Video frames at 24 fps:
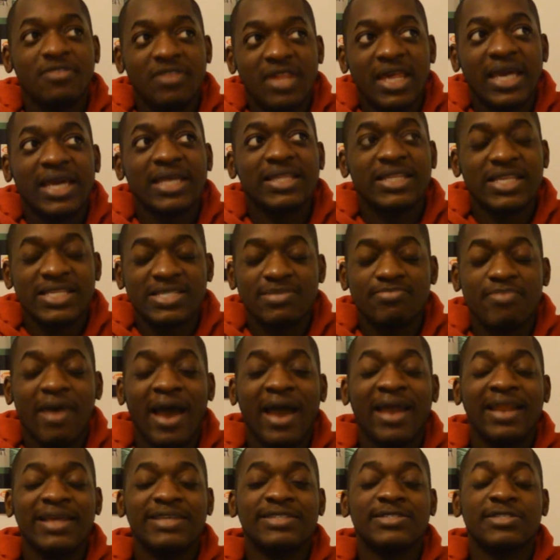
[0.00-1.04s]
think this
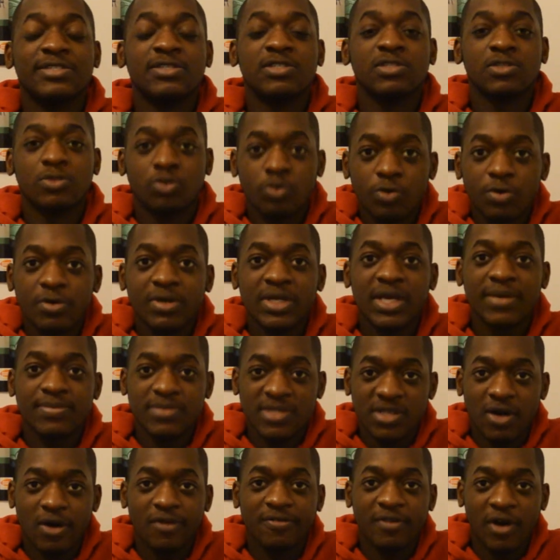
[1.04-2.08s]
man has screwed
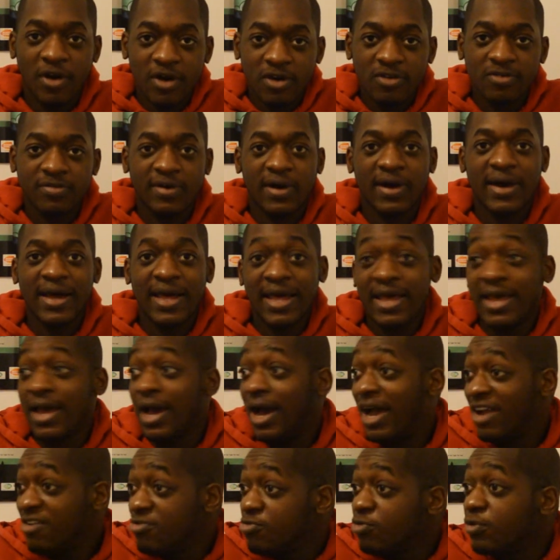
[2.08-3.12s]
himself over.
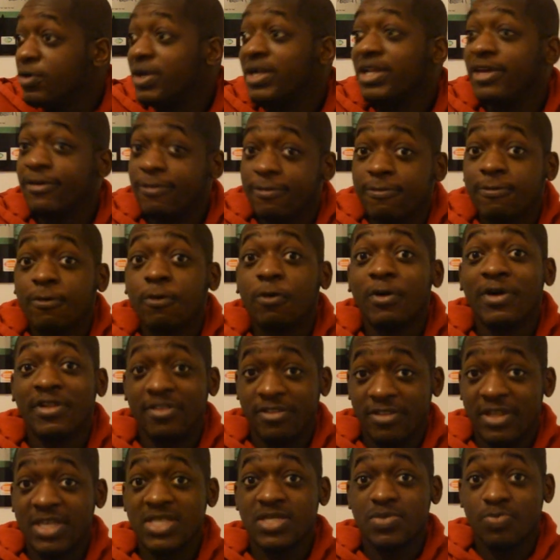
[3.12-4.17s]
I really thought at
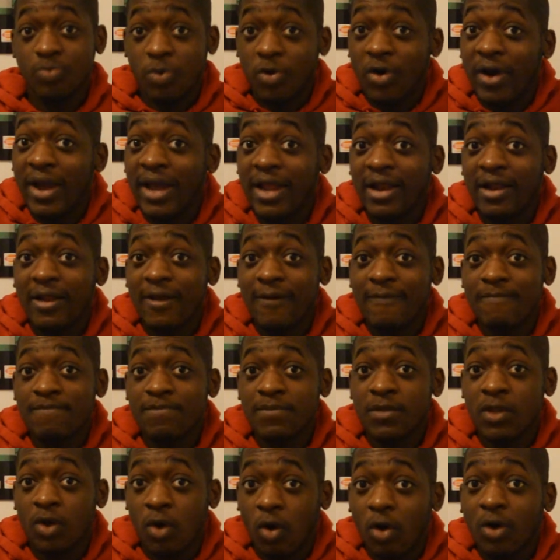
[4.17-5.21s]
this point,
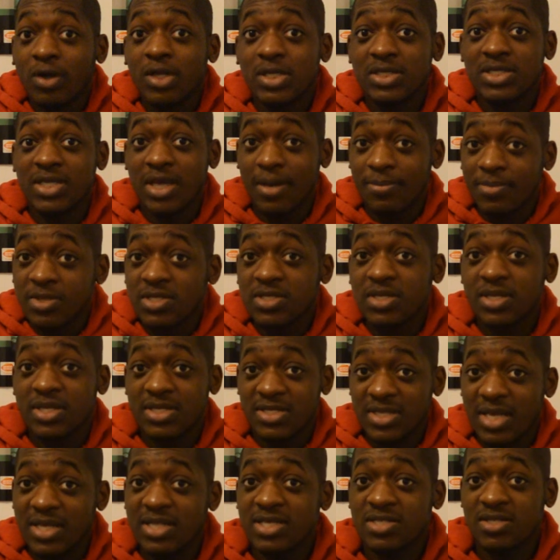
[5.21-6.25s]
honestly, I'm just going to
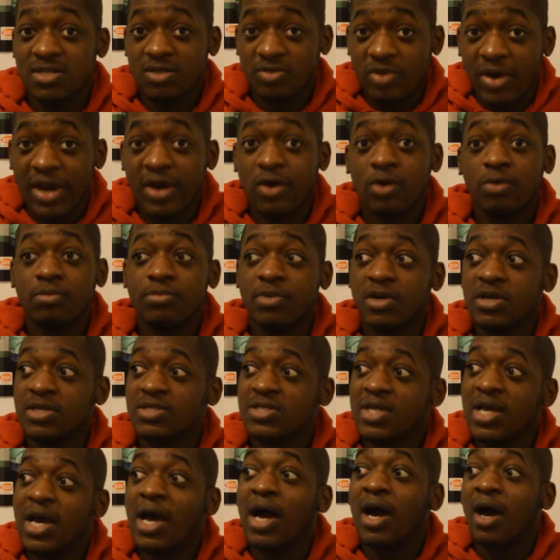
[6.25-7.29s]
say this in the record books.
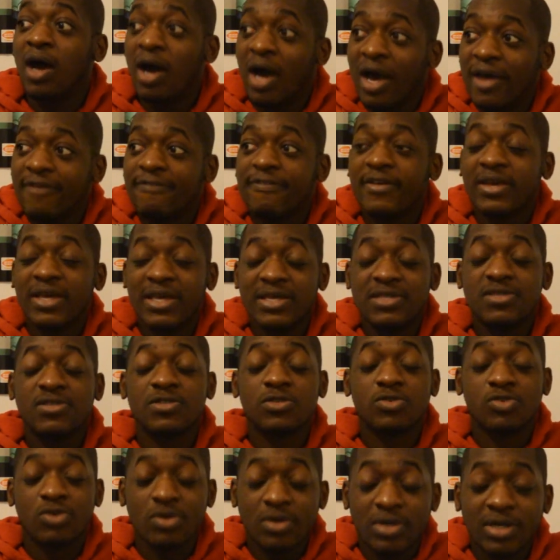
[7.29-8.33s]
I think he's
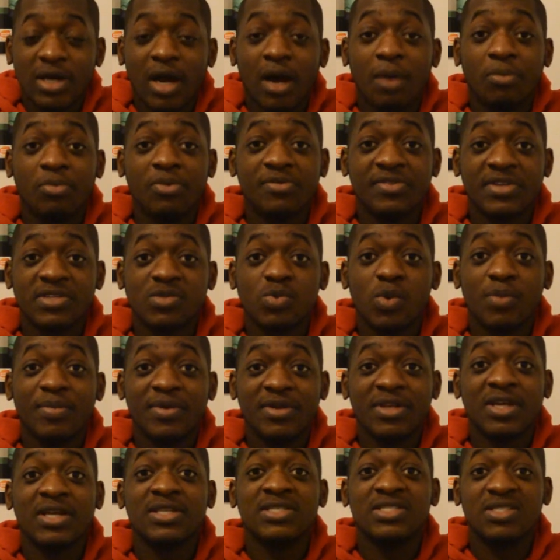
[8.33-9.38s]
screwed it up with this woman
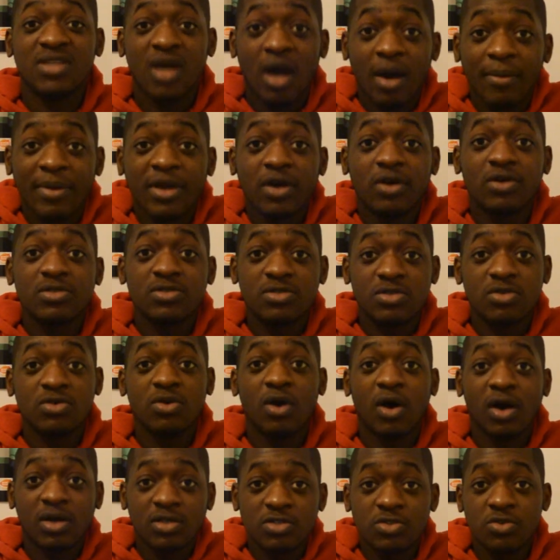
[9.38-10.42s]
because he's coming on too
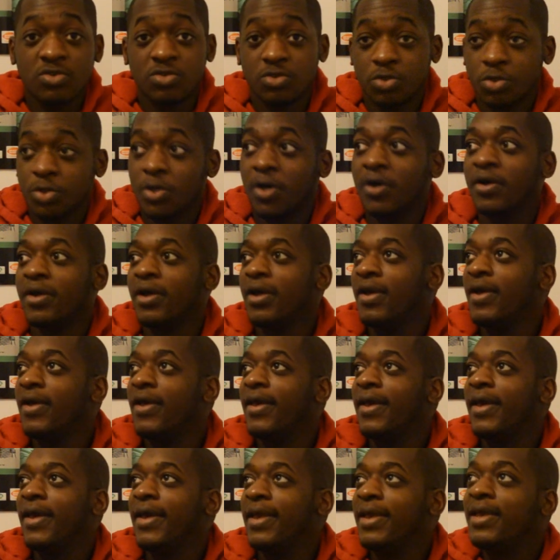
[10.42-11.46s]
hard, too strong.
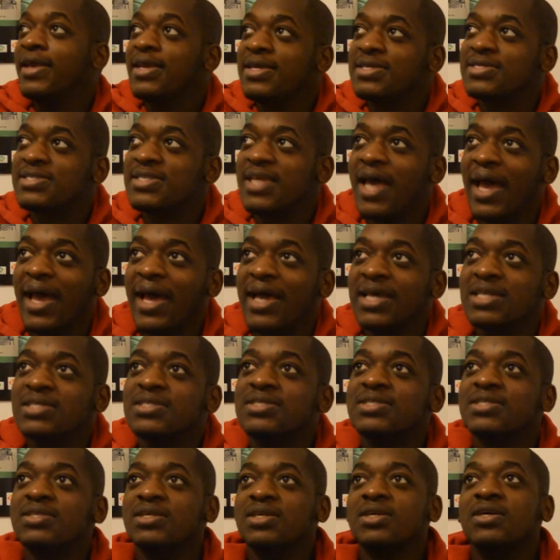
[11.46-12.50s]
He
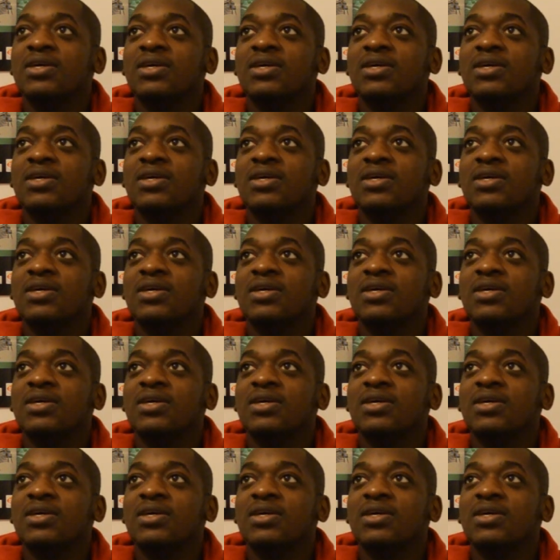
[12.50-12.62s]
says